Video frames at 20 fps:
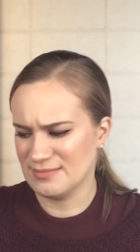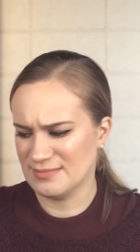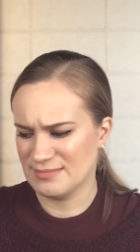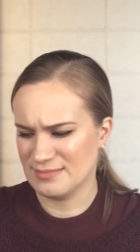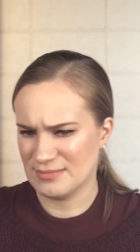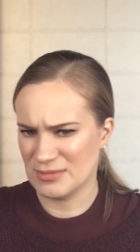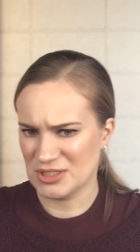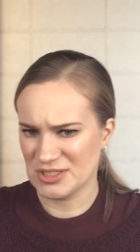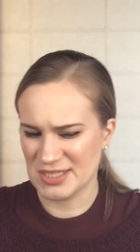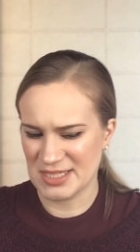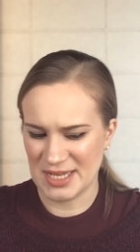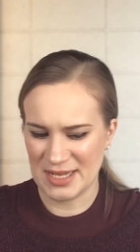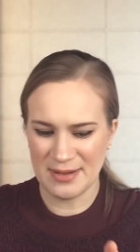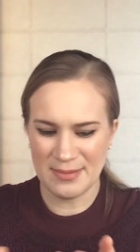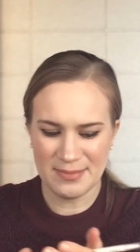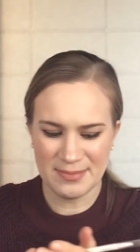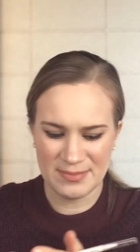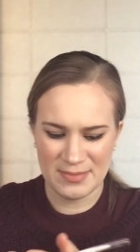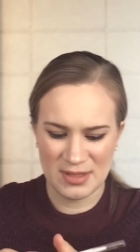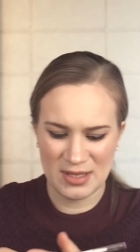I'm all set.
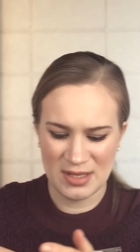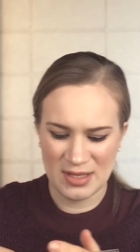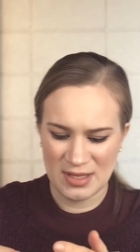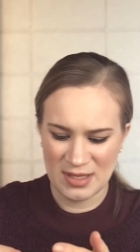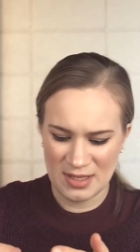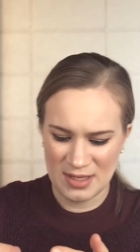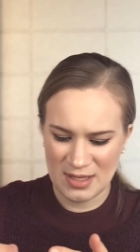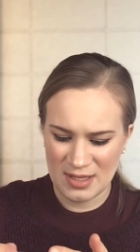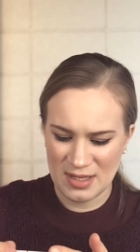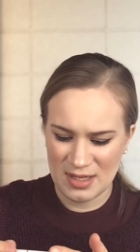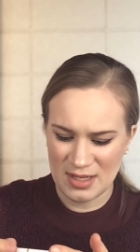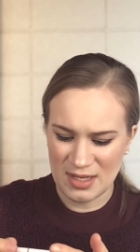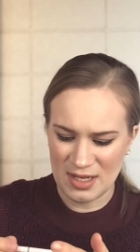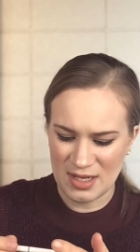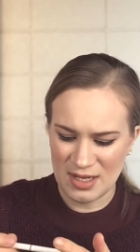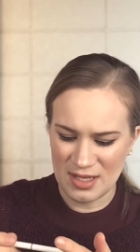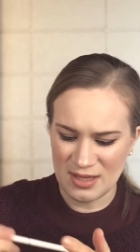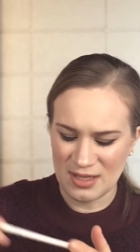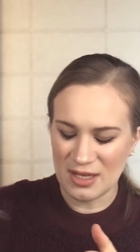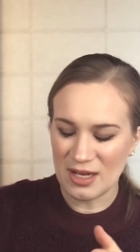
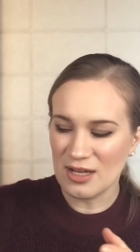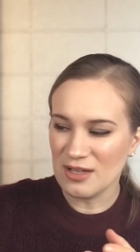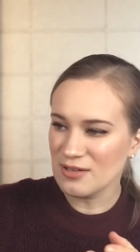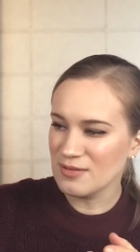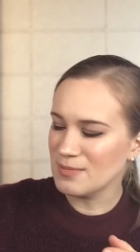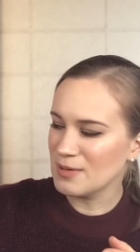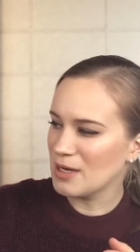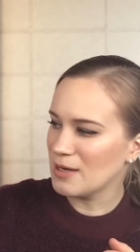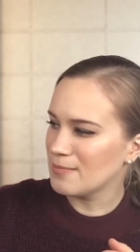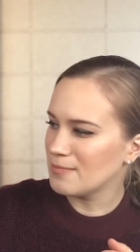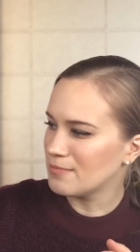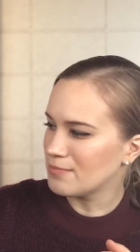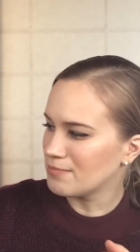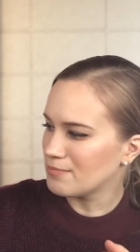And the ColourPop